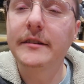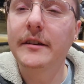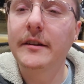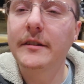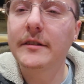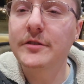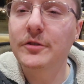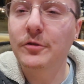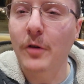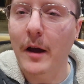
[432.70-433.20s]
to
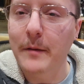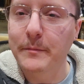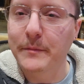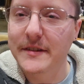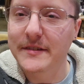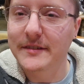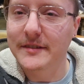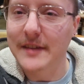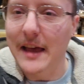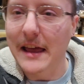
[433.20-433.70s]
describe
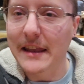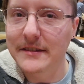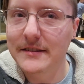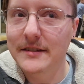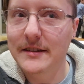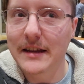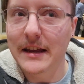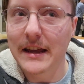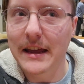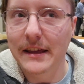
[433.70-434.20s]
this
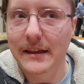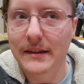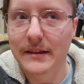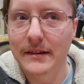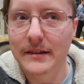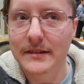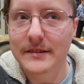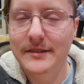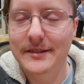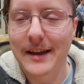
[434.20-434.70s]
scent in
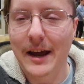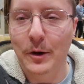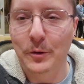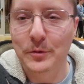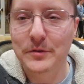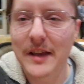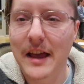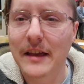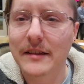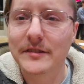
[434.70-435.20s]

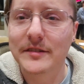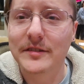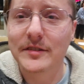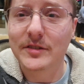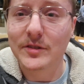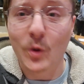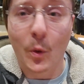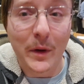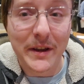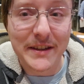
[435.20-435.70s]
stouts as
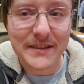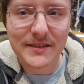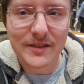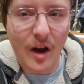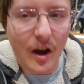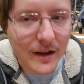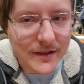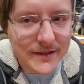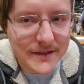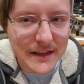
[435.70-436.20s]
soy
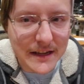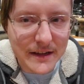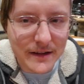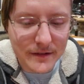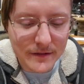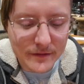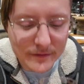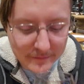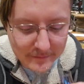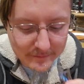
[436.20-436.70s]

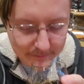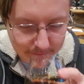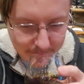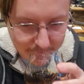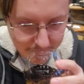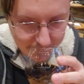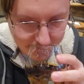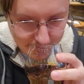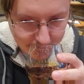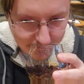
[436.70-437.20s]
saucy,
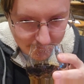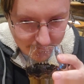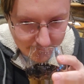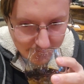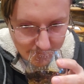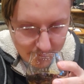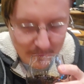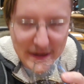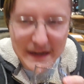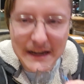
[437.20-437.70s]

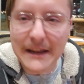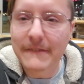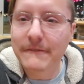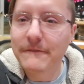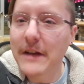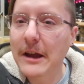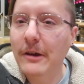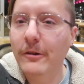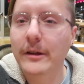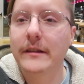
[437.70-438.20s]
meaning
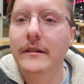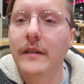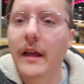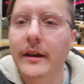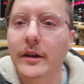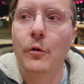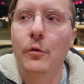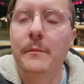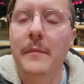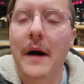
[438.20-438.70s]
very
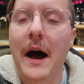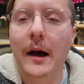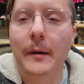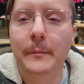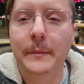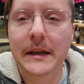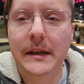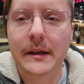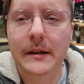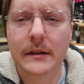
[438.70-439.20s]
like
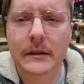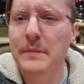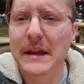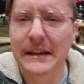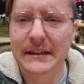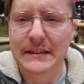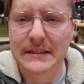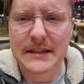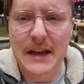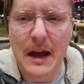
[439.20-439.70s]
umami,
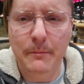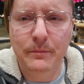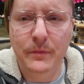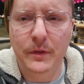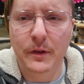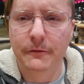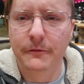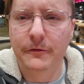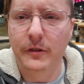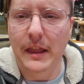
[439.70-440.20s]
big
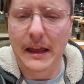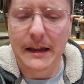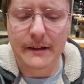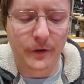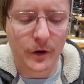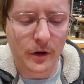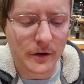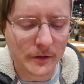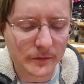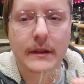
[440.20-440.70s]
depth of
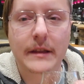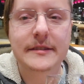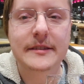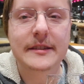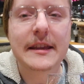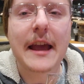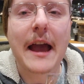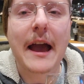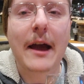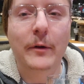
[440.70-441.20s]
flavor. Let's
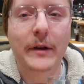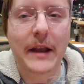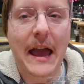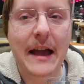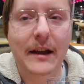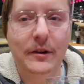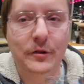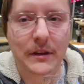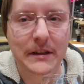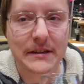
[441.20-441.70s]
see how it
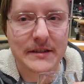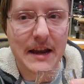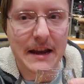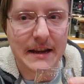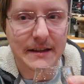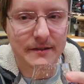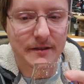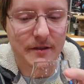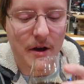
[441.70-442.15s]
actually tastes